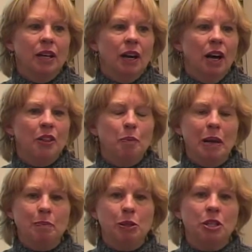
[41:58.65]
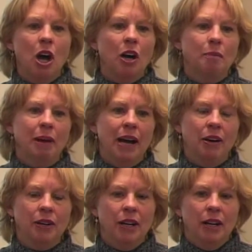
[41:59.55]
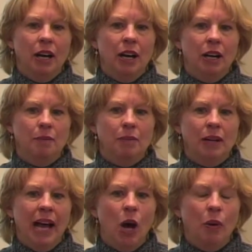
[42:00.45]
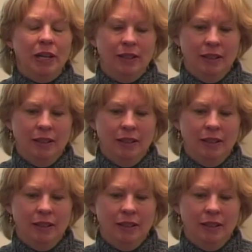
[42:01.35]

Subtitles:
Other people talk about how it